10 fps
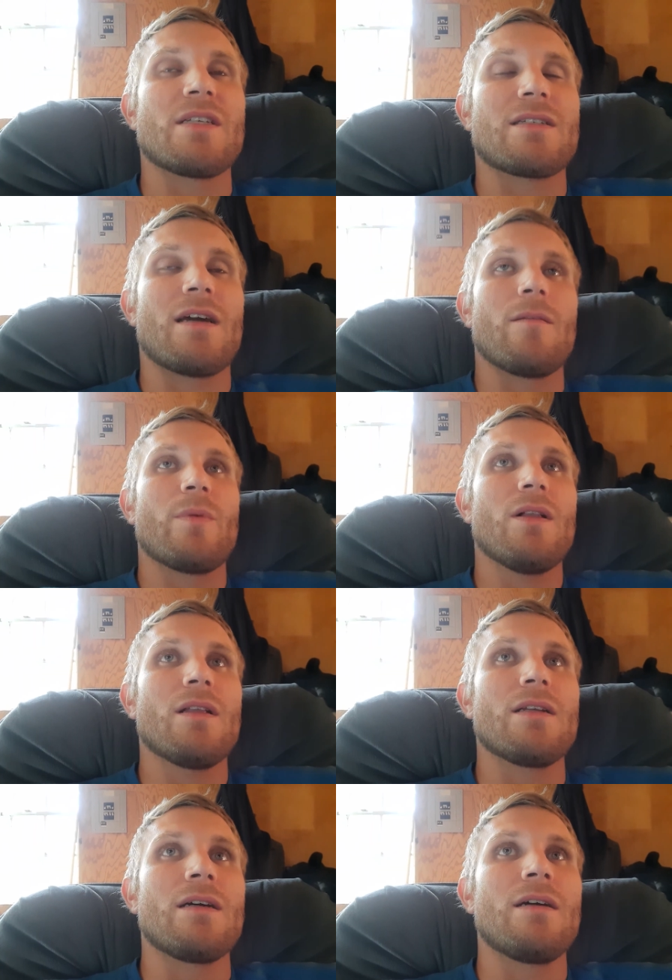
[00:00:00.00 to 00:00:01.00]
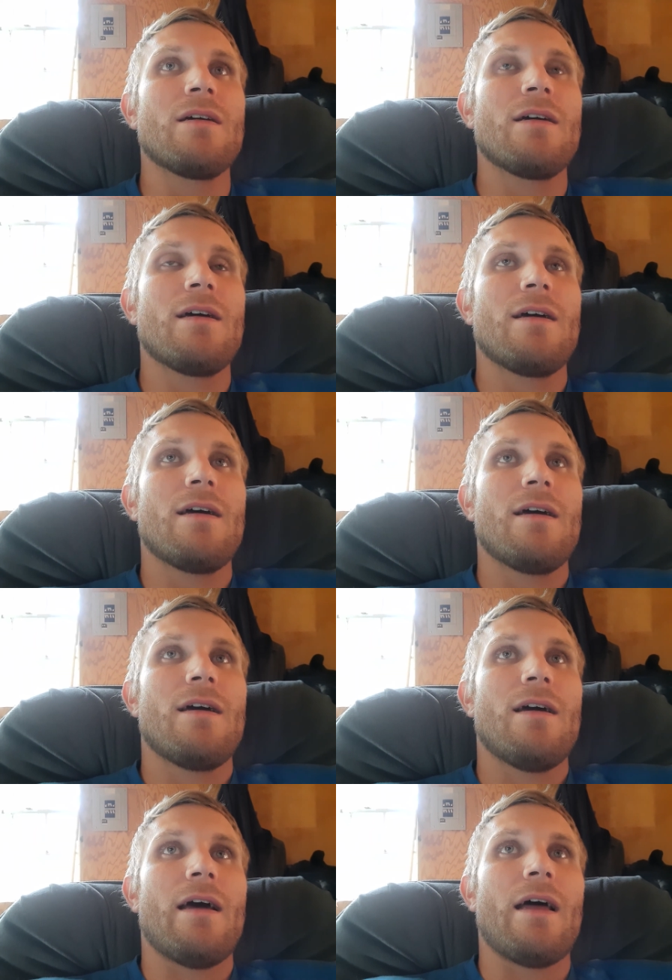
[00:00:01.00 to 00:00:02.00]
sustainability
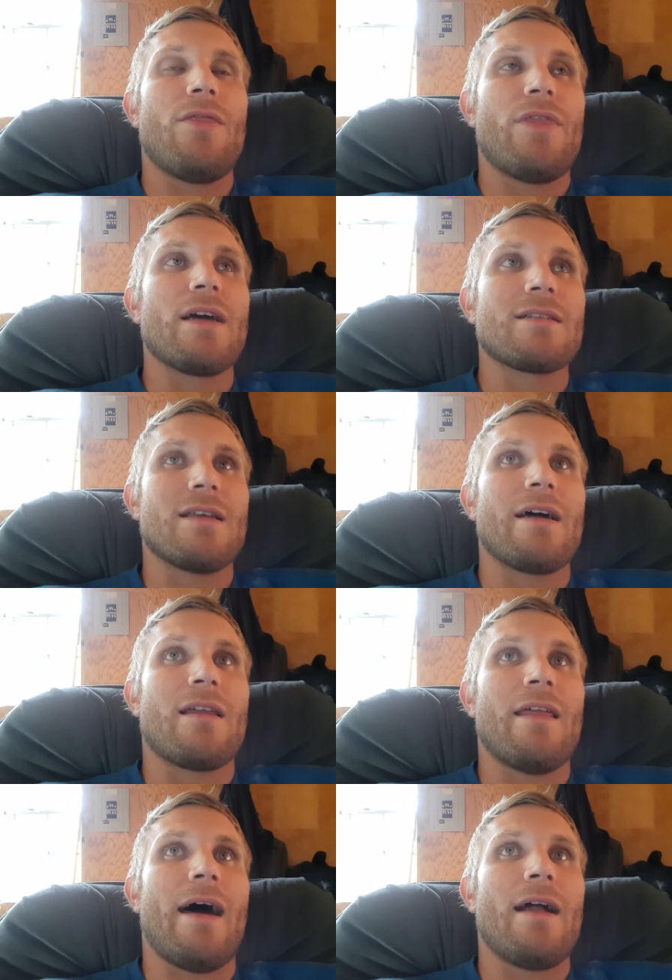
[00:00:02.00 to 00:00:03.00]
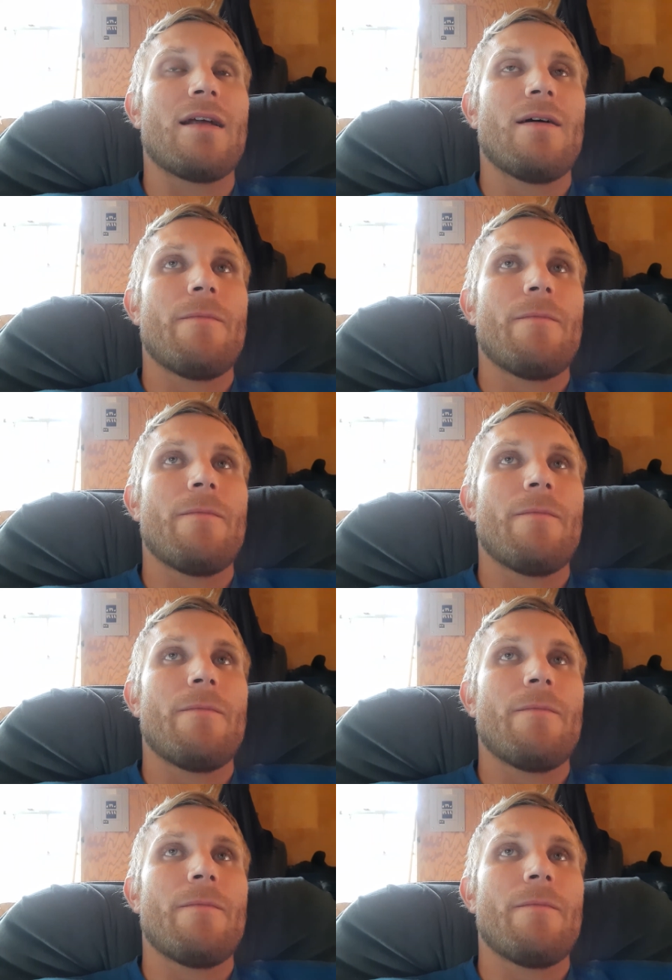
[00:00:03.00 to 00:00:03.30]
and things like that.